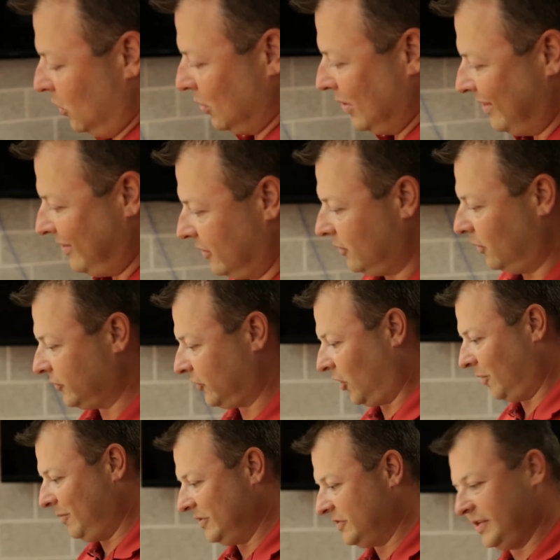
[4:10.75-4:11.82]
They'll run their little
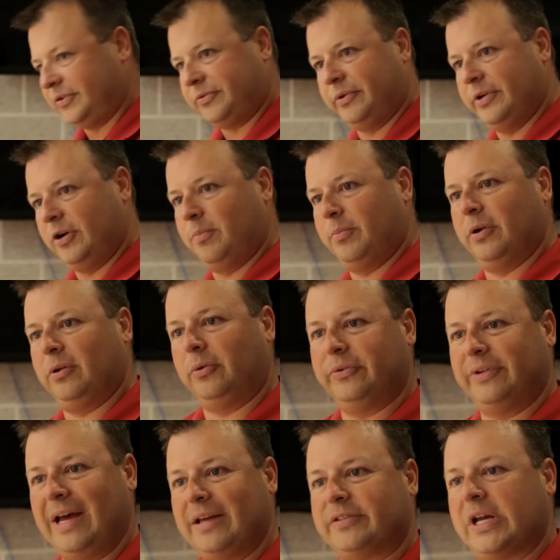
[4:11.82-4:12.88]
tournament central here, put a little
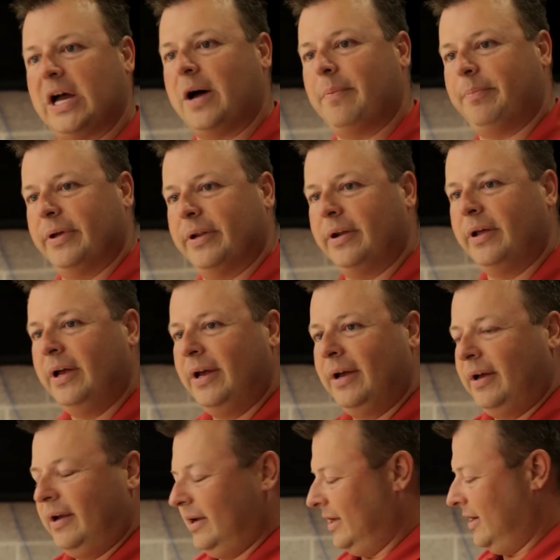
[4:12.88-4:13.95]
desk up, and
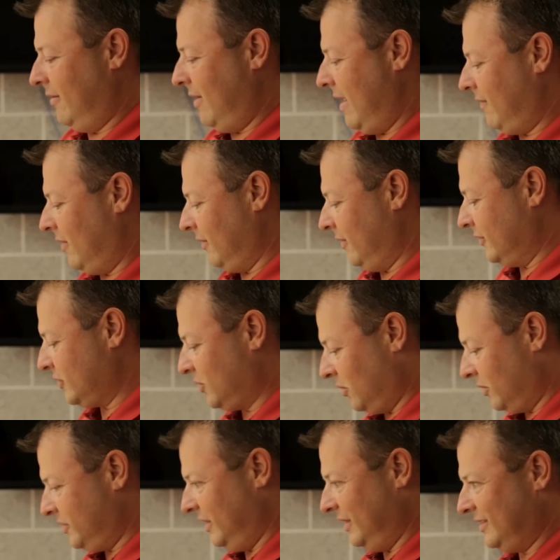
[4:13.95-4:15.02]
have all their
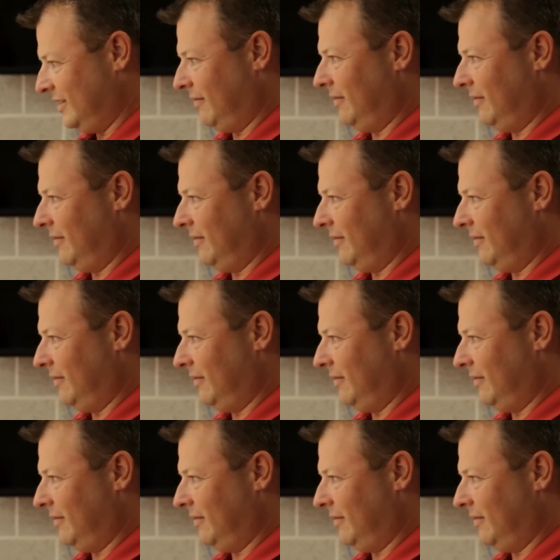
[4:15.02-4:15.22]
score sheets and